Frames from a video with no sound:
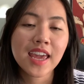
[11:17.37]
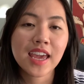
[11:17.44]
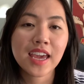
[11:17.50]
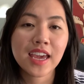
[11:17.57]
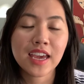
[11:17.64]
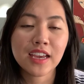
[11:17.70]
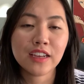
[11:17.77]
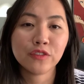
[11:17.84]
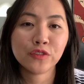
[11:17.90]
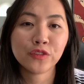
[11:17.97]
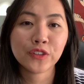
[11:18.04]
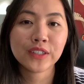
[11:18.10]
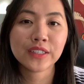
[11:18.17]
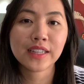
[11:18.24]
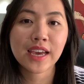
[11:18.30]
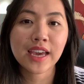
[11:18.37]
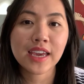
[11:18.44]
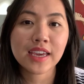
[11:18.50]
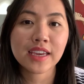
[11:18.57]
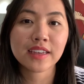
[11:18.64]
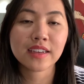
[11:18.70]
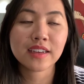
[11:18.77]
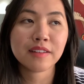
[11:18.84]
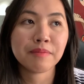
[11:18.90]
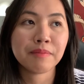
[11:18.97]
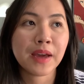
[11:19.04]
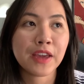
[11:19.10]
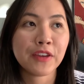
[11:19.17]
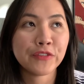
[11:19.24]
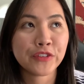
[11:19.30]
And for like
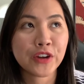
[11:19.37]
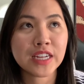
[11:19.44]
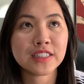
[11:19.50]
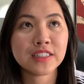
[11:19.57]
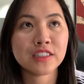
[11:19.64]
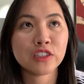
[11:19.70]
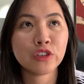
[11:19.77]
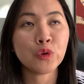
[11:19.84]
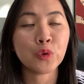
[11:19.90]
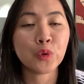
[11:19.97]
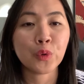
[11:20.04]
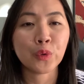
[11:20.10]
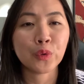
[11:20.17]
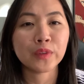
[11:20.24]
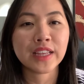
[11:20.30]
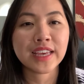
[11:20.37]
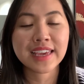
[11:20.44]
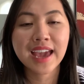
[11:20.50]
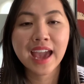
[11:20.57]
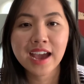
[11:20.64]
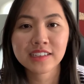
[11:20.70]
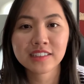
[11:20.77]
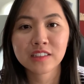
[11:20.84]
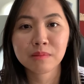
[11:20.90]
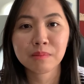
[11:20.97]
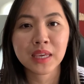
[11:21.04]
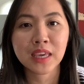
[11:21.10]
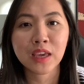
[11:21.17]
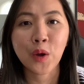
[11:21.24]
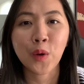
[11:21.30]
my friends who like ask
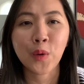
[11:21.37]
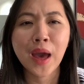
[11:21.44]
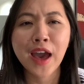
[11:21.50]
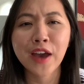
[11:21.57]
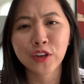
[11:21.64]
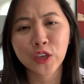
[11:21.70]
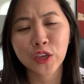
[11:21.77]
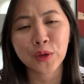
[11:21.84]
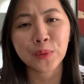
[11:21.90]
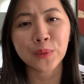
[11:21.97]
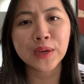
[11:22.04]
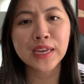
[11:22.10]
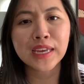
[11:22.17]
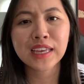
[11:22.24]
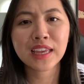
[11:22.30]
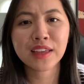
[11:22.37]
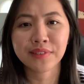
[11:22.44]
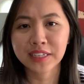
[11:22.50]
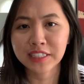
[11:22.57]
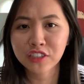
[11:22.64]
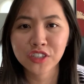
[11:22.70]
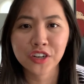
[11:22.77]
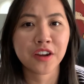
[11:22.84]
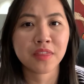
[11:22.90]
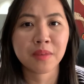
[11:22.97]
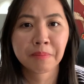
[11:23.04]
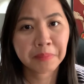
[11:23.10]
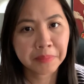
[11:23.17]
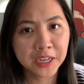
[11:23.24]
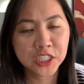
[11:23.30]
me, oh, how do you even start the
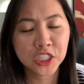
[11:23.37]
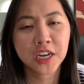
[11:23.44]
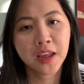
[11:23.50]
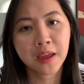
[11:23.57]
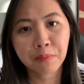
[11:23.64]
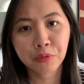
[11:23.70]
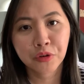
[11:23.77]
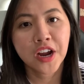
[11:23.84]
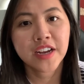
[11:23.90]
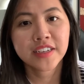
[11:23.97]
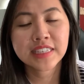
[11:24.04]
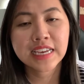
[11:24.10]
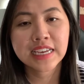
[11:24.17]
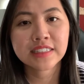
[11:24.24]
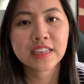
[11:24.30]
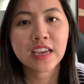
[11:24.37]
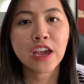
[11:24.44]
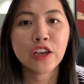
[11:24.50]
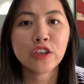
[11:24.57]
budgeting process?